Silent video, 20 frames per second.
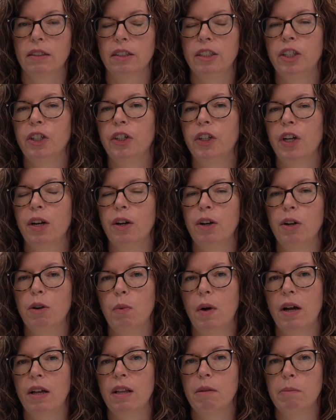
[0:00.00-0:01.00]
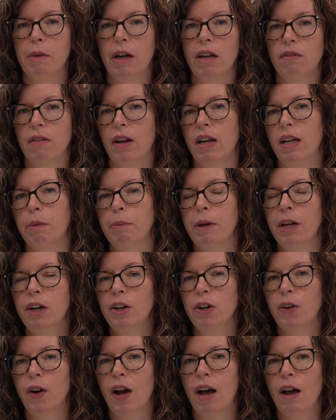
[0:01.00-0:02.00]
Your younger one might write a
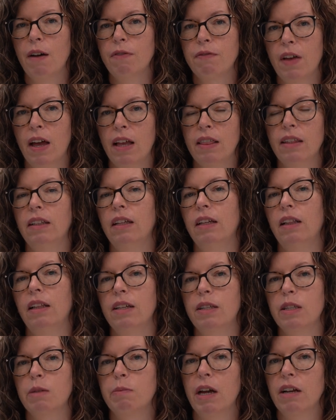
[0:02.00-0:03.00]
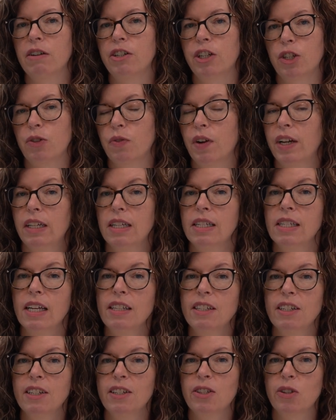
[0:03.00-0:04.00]
paragraph, and the littlest might just write a
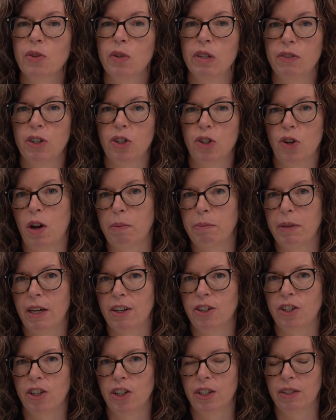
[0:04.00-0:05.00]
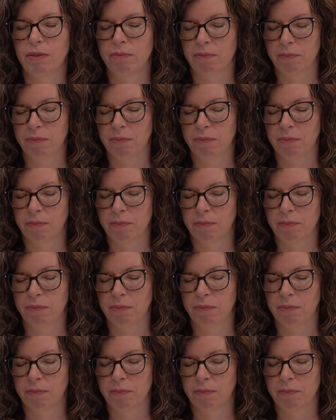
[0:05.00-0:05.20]
sentence or even draw a picture.